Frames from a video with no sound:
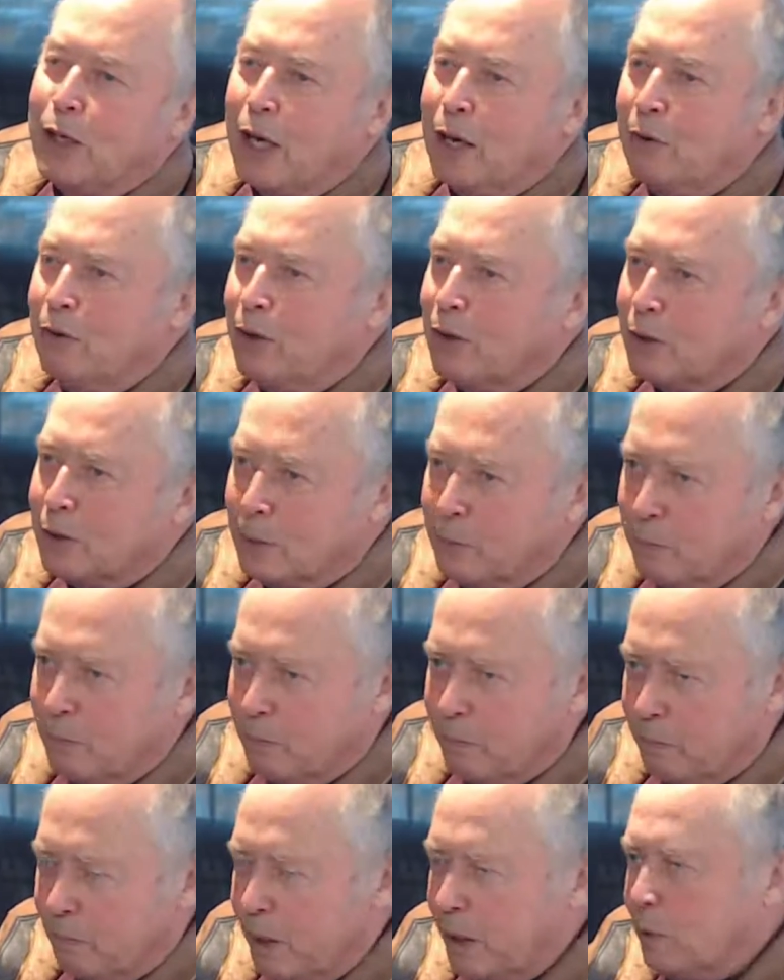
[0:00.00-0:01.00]
down there to
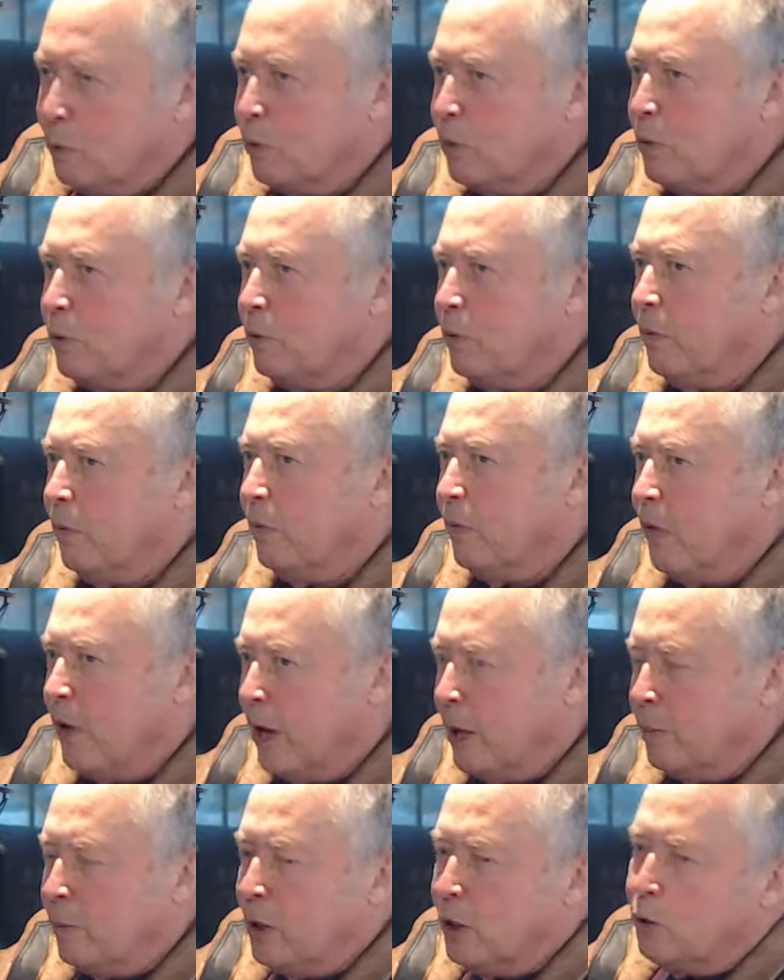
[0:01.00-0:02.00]
meet with
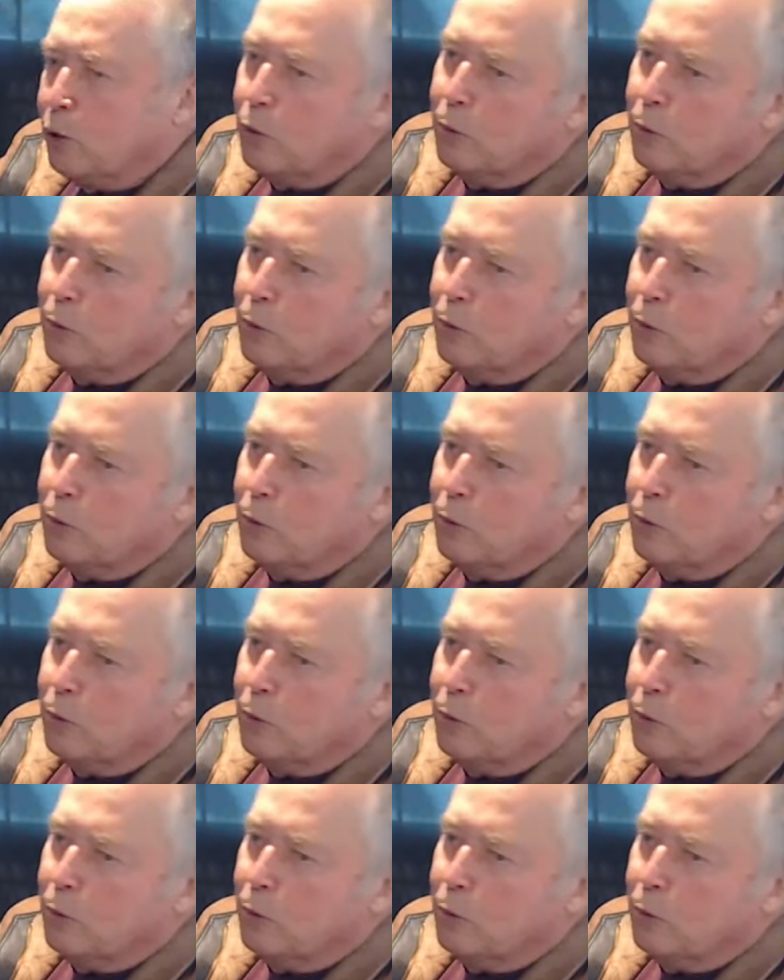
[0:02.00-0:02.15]
family,